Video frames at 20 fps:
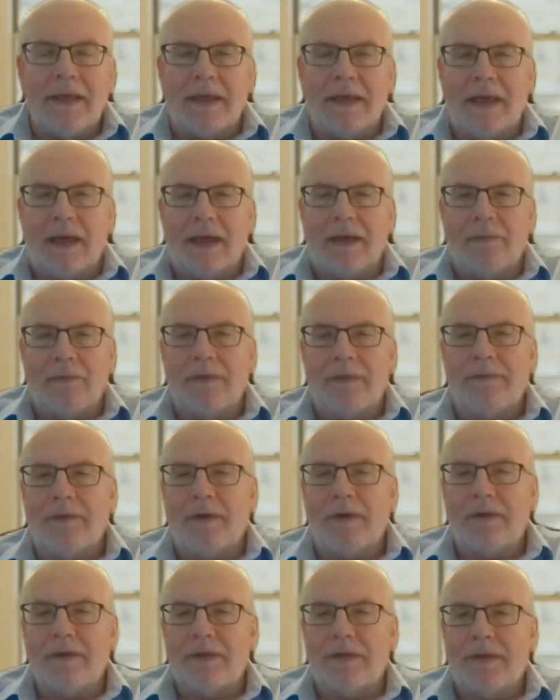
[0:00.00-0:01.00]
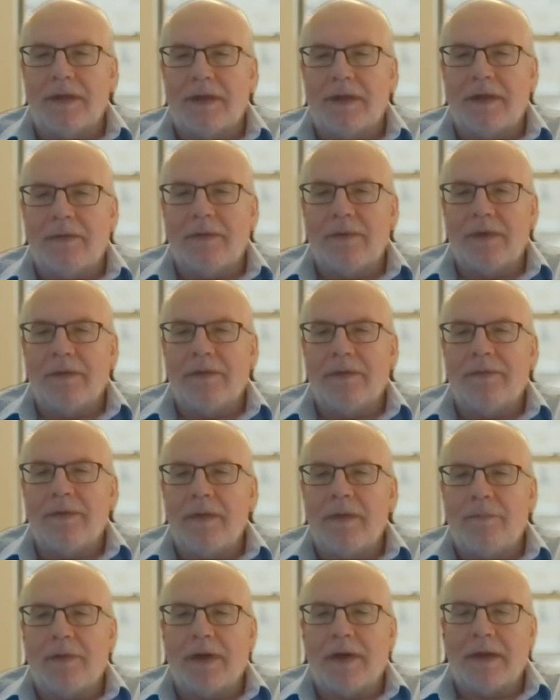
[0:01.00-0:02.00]
Yeah, we've got
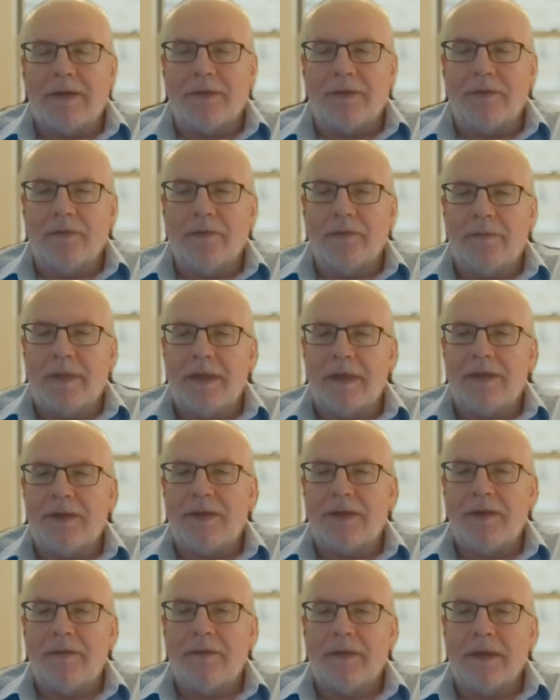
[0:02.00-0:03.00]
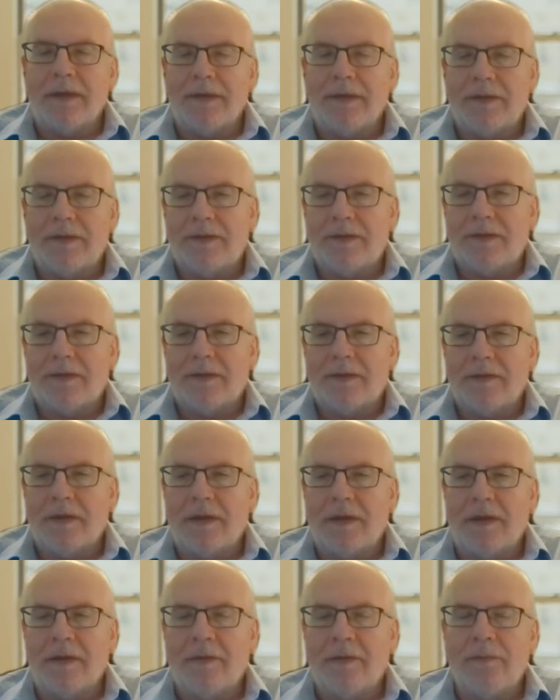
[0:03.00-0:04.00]
3 practical base units,
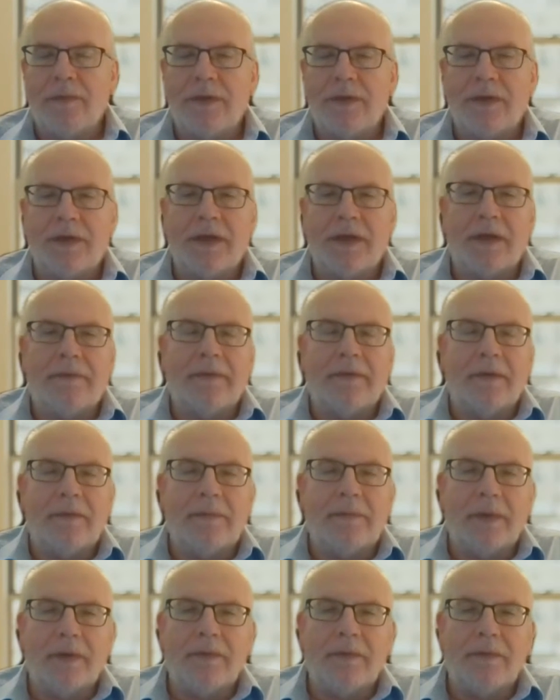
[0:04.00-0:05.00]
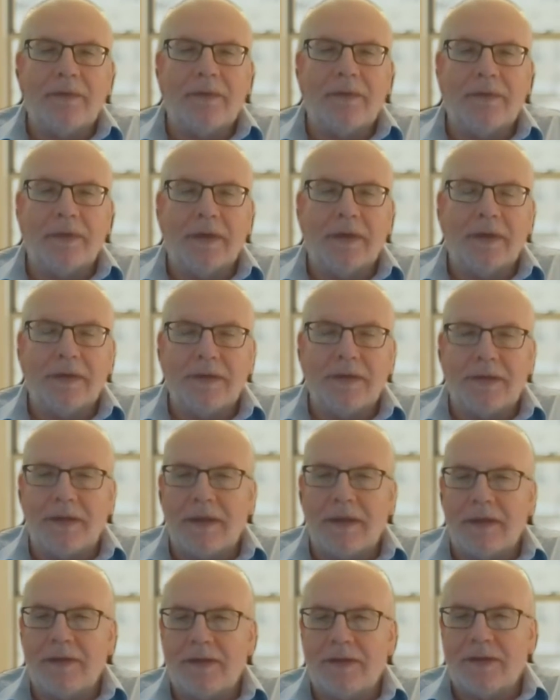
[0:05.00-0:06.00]
which cover both
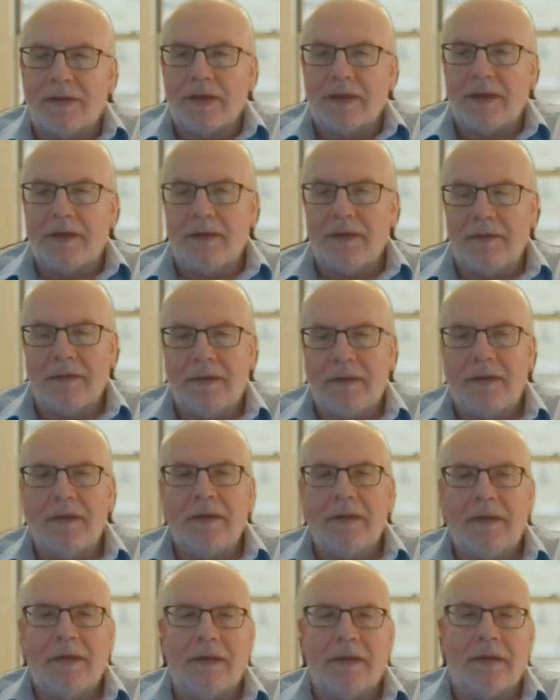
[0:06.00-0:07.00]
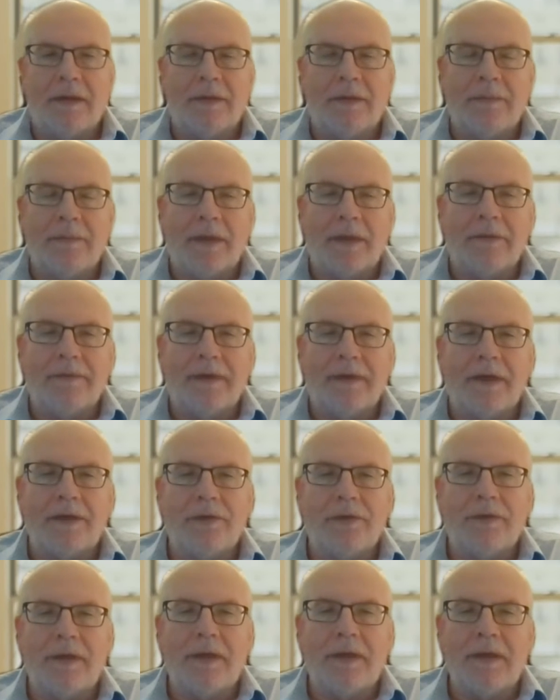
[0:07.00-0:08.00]
CNC.
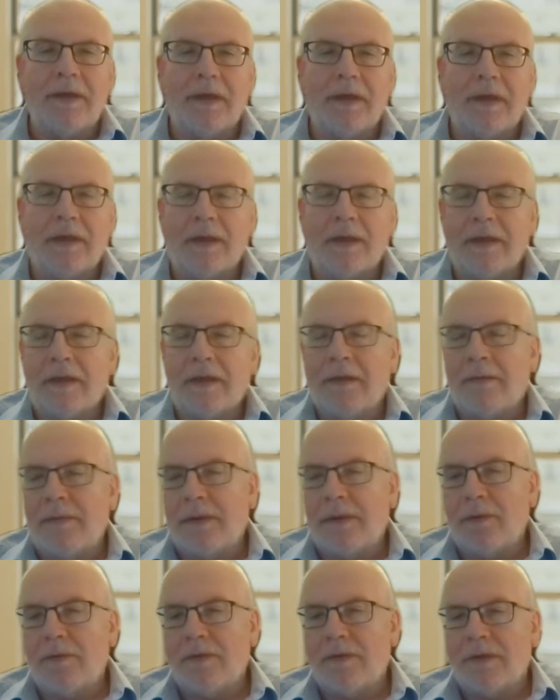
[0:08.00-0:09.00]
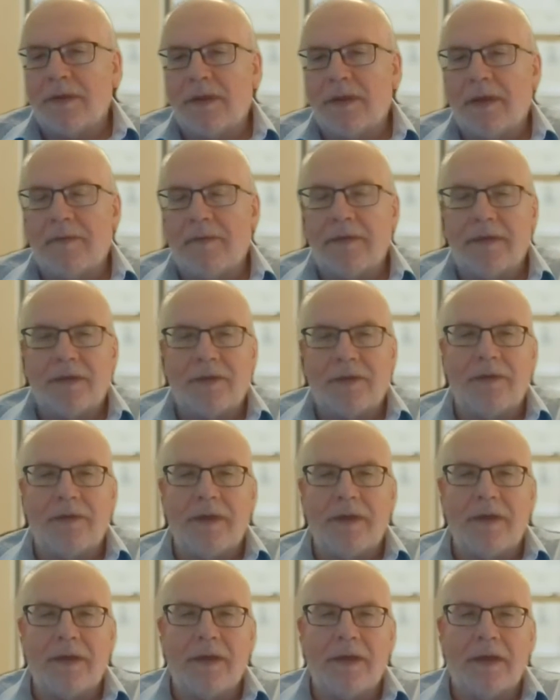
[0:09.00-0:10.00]
Manufacturing. It also covers
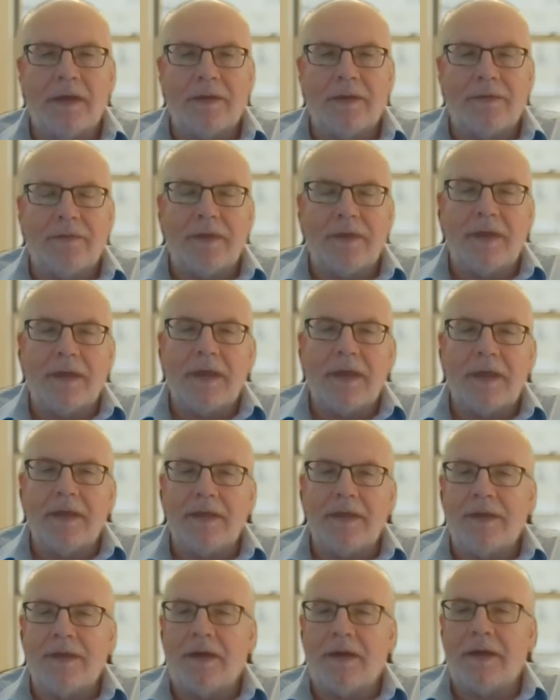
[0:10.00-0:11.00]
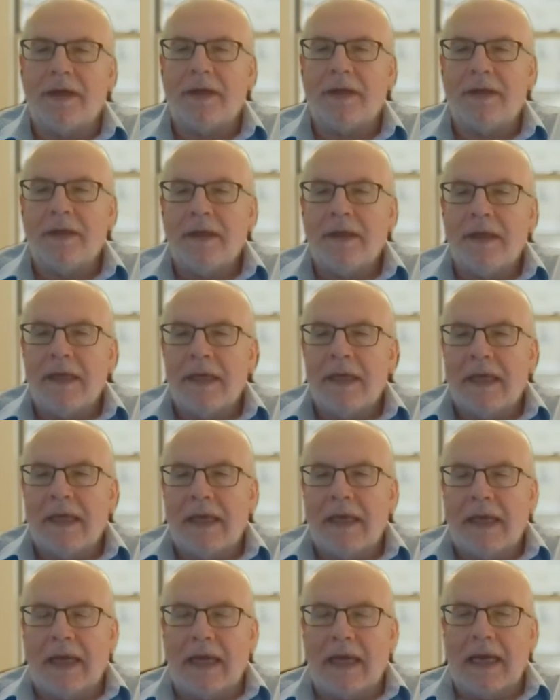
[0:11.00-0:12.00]
3D design,
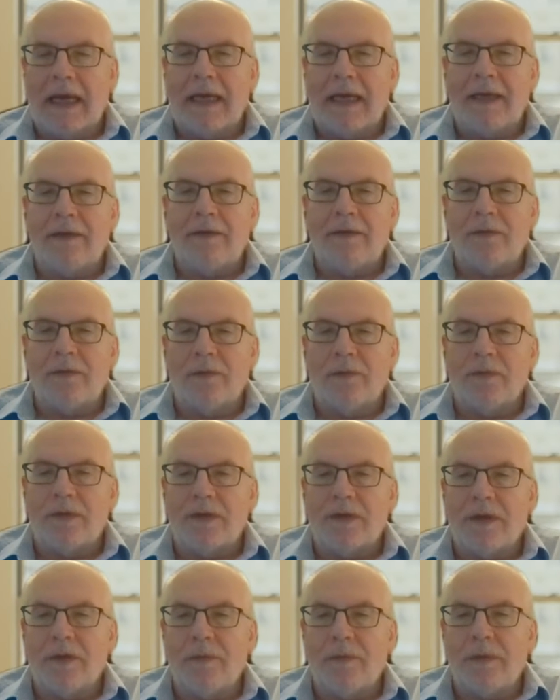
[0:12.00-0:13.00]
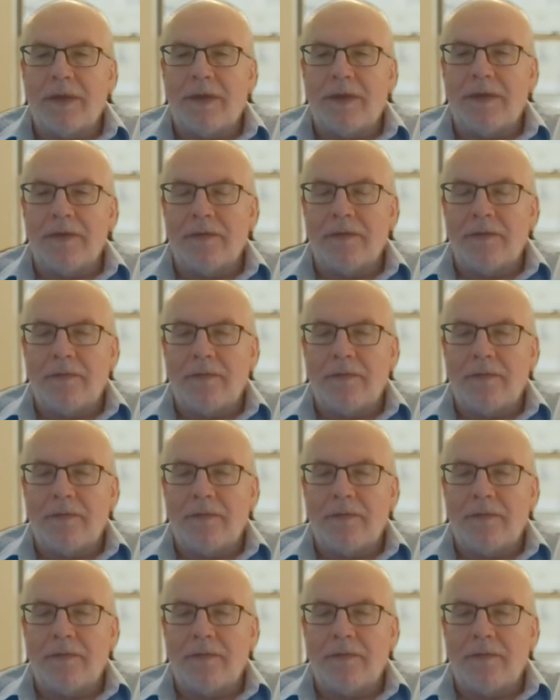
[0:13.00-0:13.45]
and also we